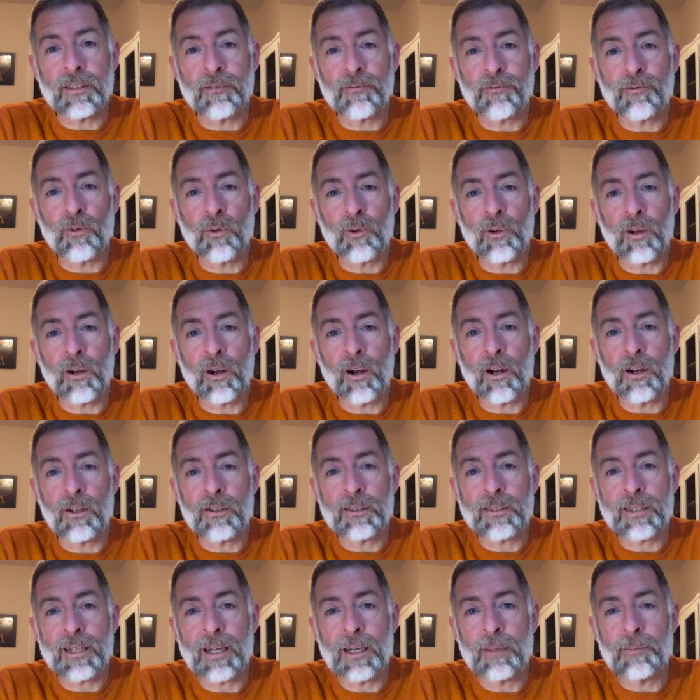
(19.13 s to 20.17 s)
for our
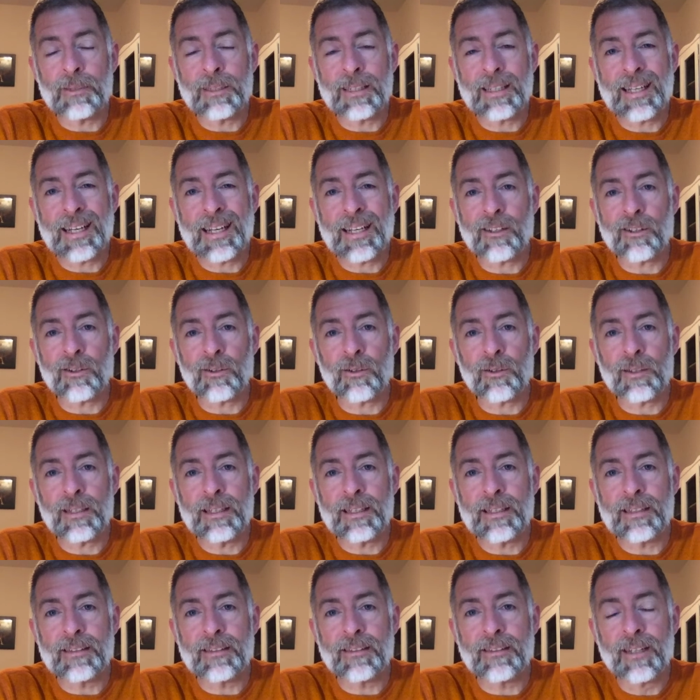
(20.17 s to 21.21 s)
time together
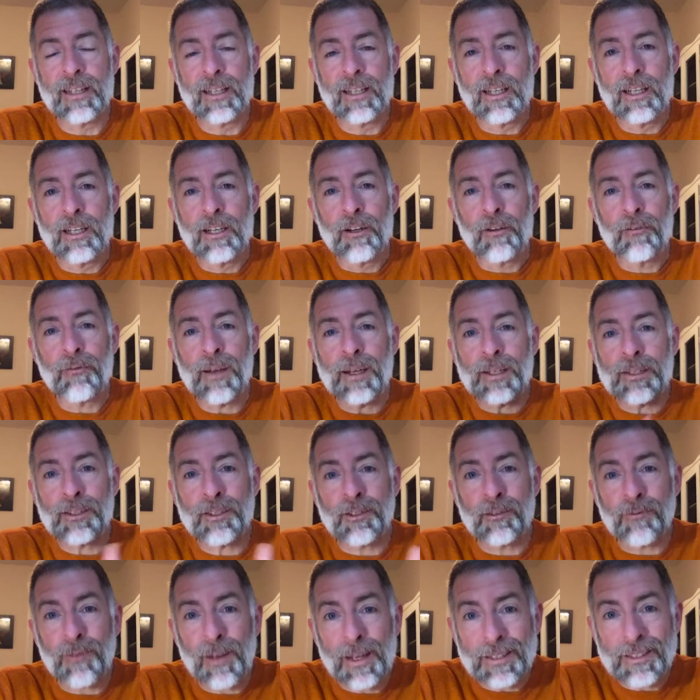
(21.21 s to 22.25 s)
in
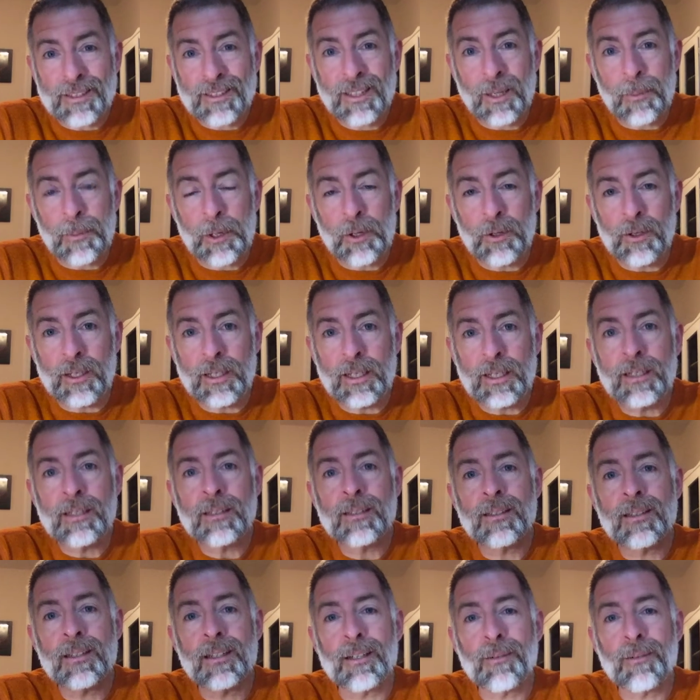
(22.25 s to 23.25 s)
face-to-face community,